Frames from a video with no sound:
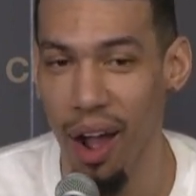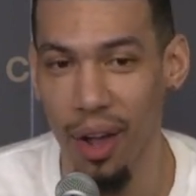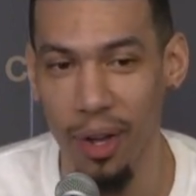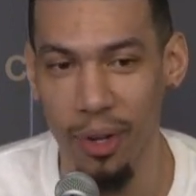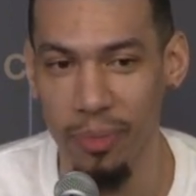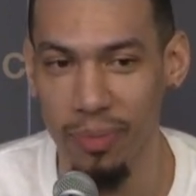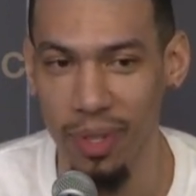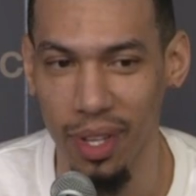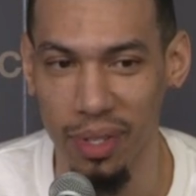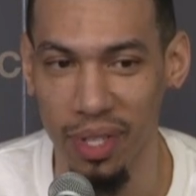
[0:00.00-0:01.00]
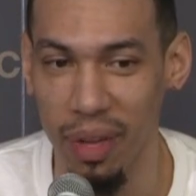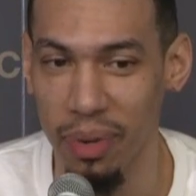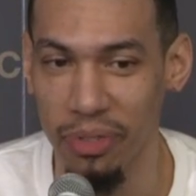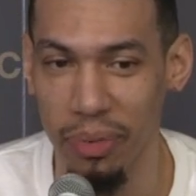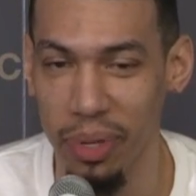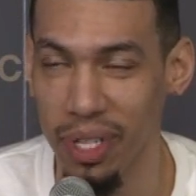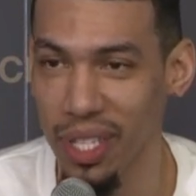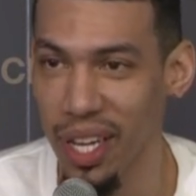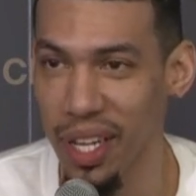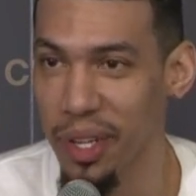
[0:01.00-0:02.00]
along. There's not much for me to
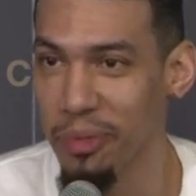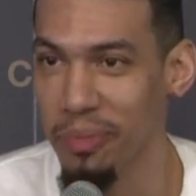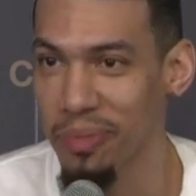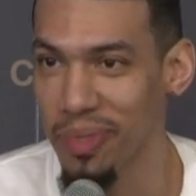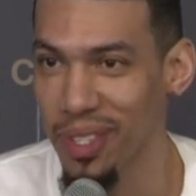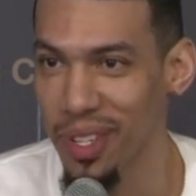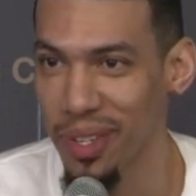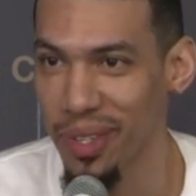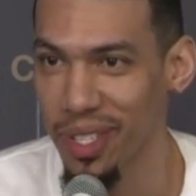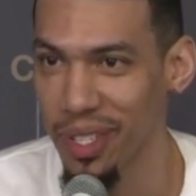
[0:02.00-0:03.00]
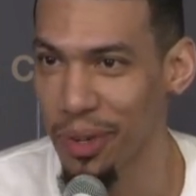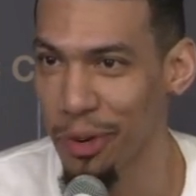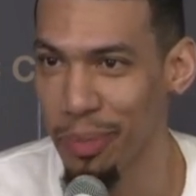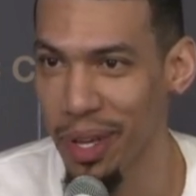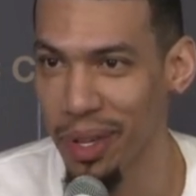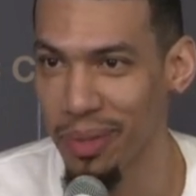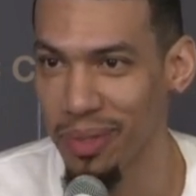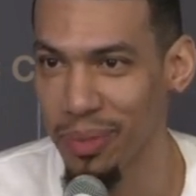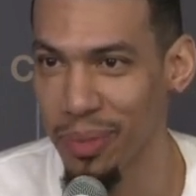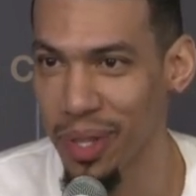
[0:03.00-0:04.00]
say to him. You know, he's a grown man
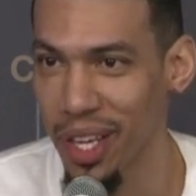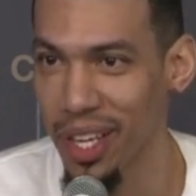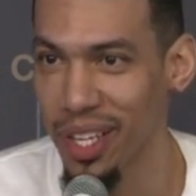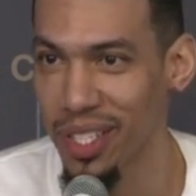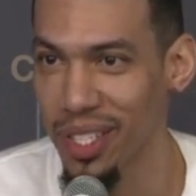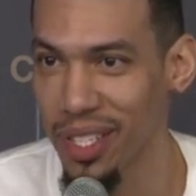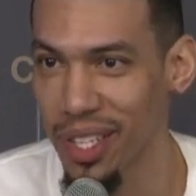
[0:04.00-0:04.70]
with kids.